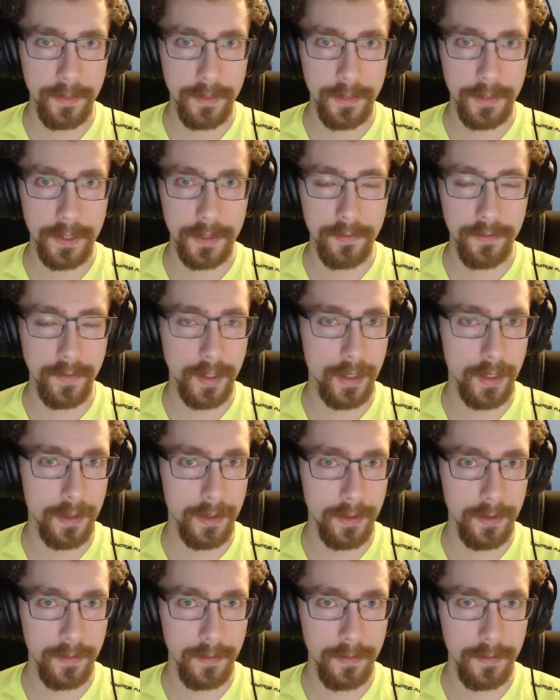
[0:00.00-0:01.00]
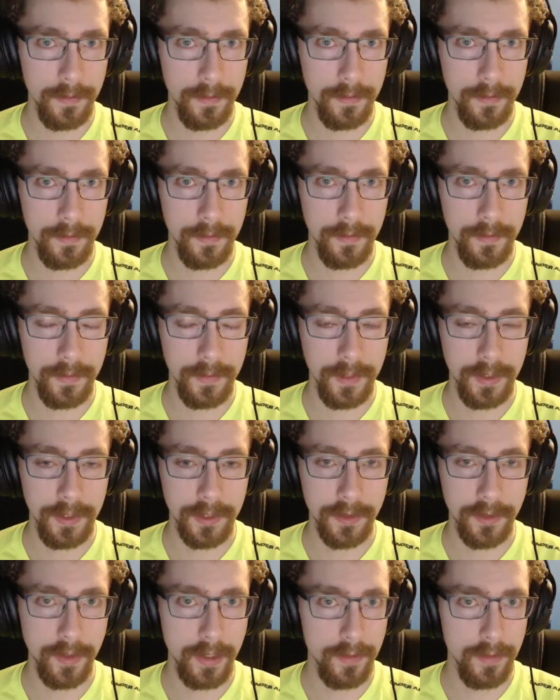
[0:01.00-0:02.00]
his father, his
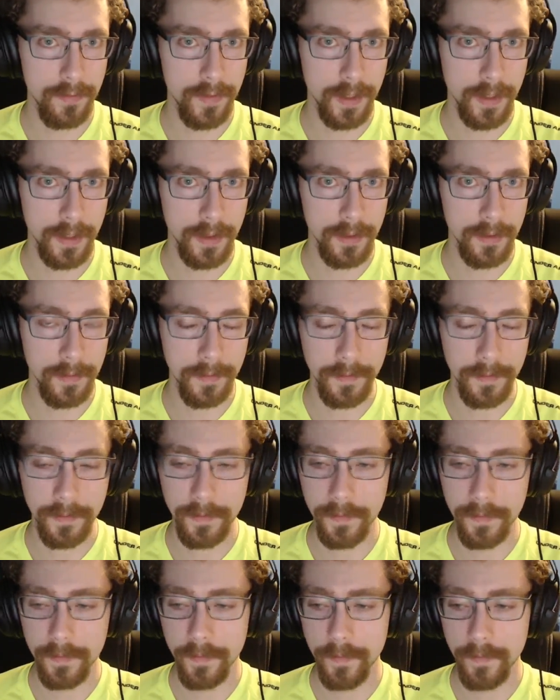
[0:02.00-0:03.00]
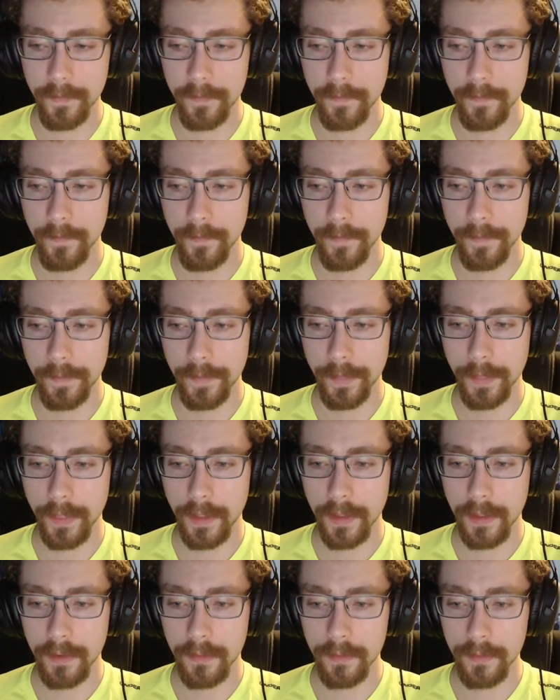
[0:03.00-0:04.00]
grandfather,
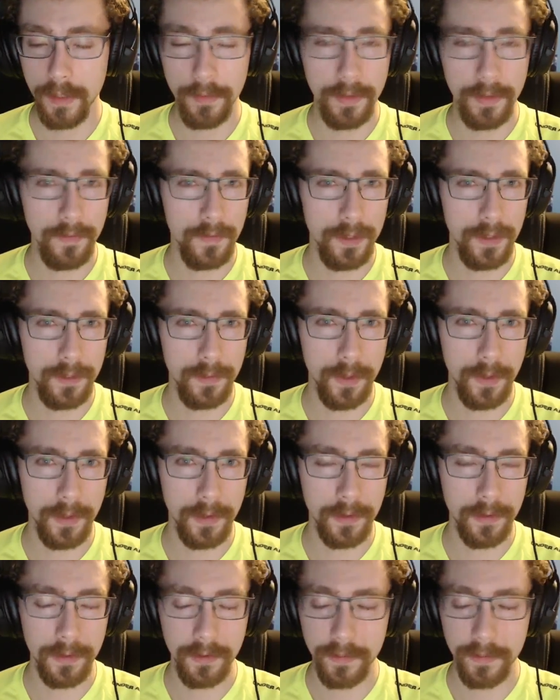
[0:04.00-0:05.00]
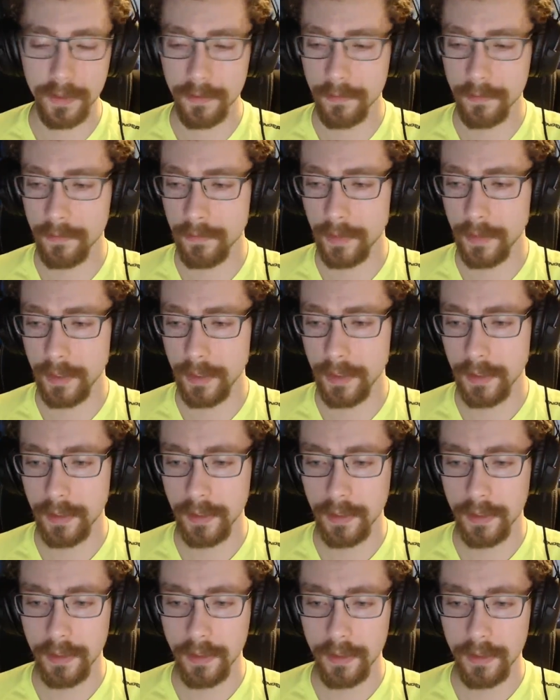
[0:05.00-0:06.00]
maybe even his brother a little bit, but
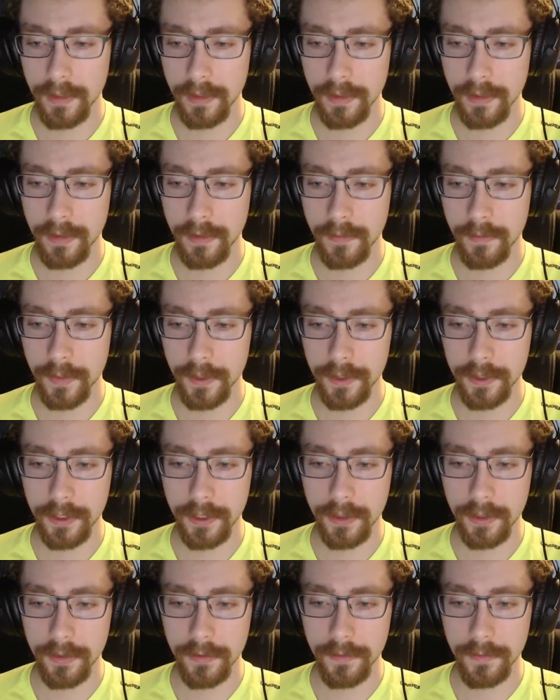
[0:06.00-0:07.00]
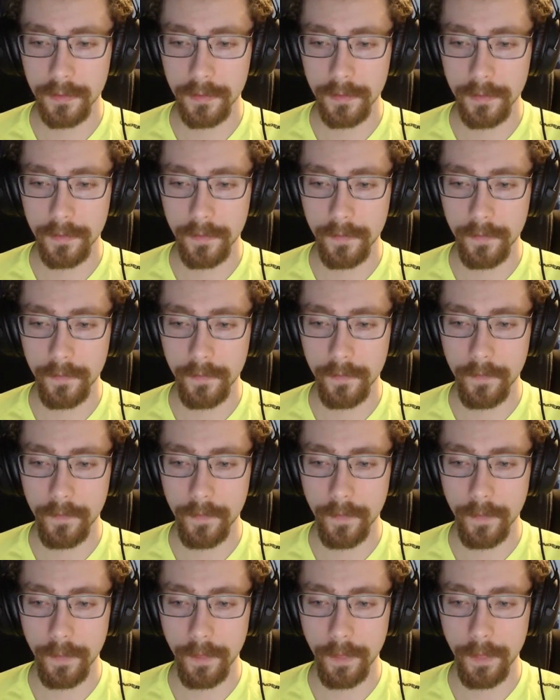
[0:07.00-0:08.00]
more so
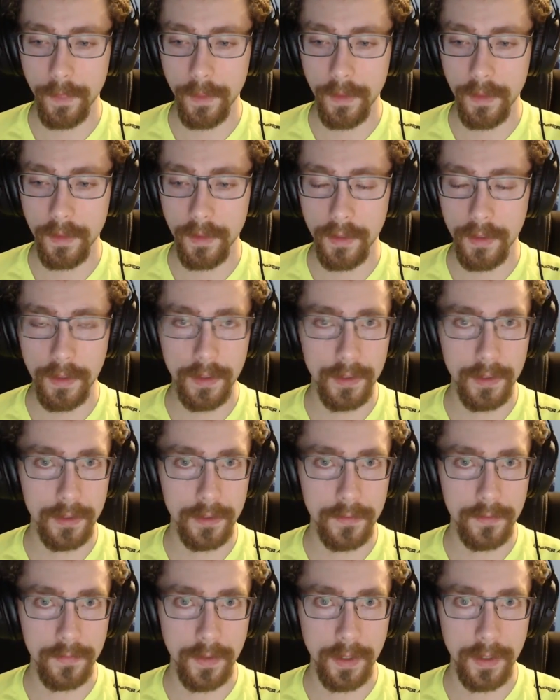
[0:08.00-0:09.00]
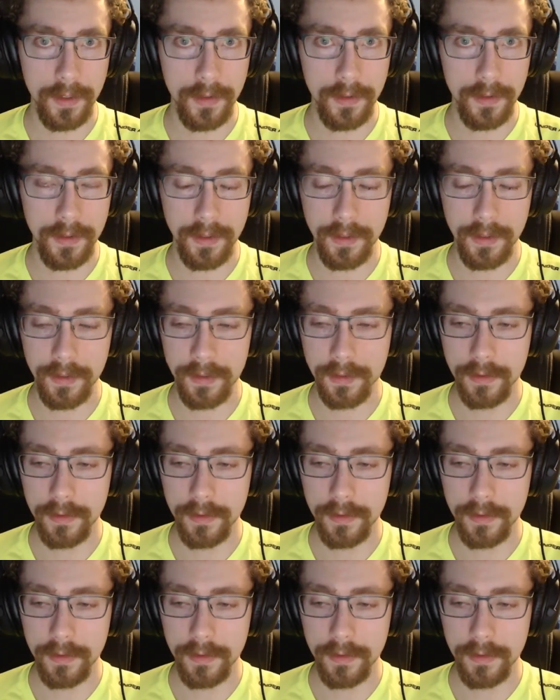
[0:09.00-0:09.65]
his father and